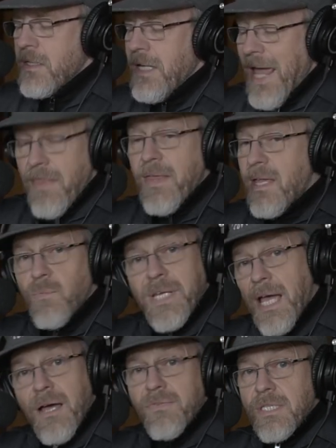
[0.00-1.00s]
And then we
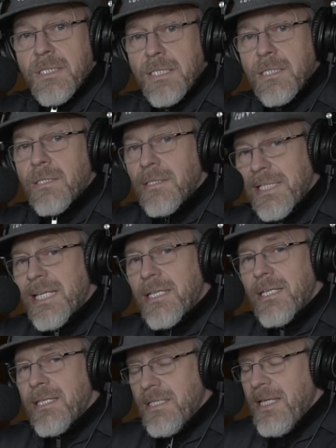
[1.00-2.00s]
have the little
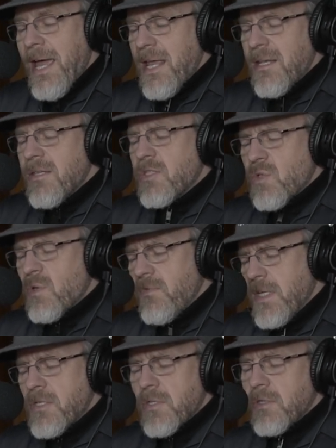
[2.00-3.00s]
lick at the end, the sort of
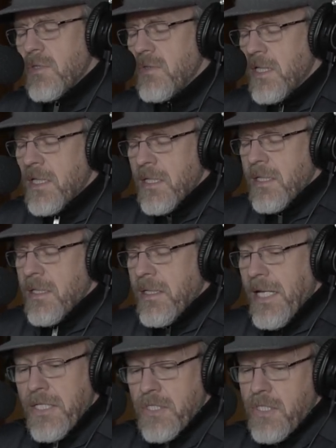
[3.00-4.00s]
interlude.
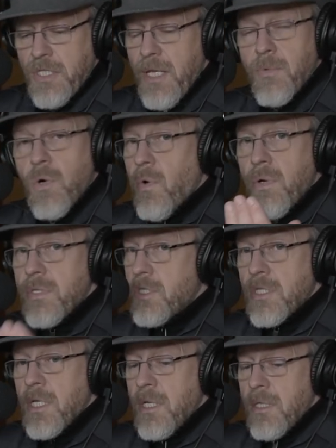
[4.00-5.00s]
It's the same
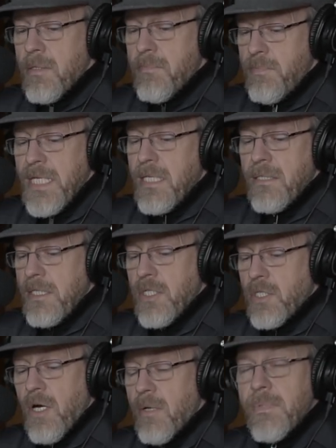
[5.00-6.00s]
chords, B, D
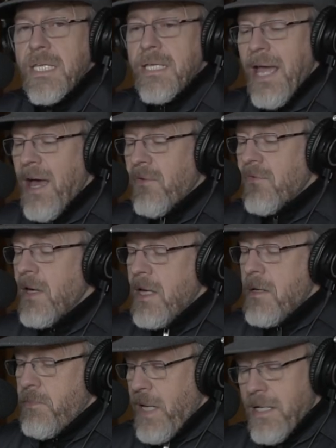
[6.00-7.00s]
sharp, E, F,
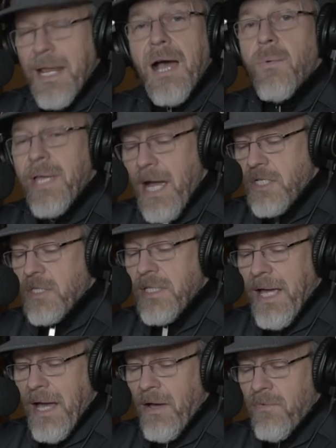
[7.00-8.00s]
but now we actually
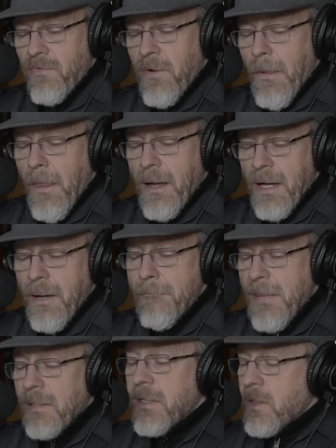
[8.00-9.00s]
have
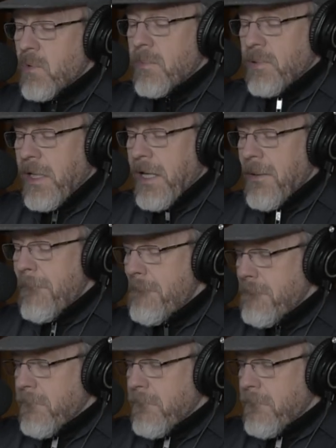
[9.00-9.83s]
a lick we're playing.